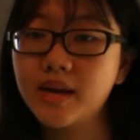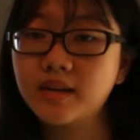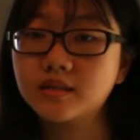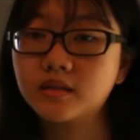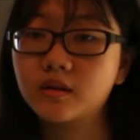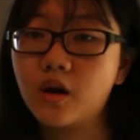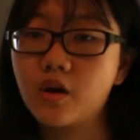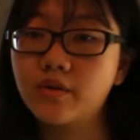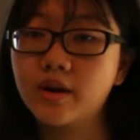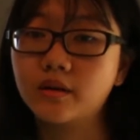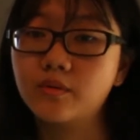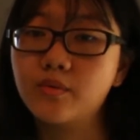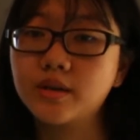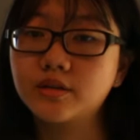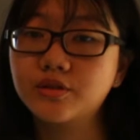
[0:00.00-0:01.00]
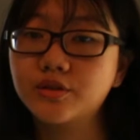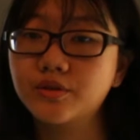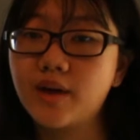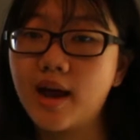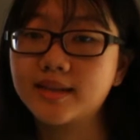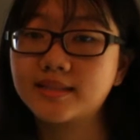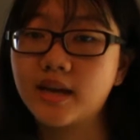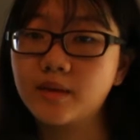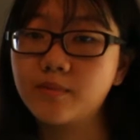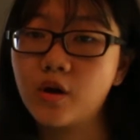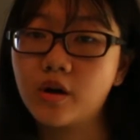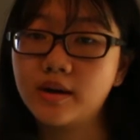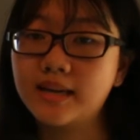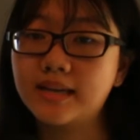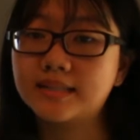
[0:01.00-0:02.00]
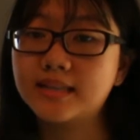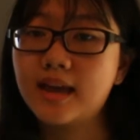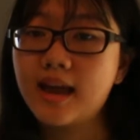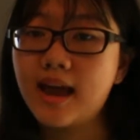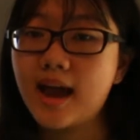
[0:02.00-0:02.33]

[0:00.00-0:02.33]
bits coated with 2 antibodies,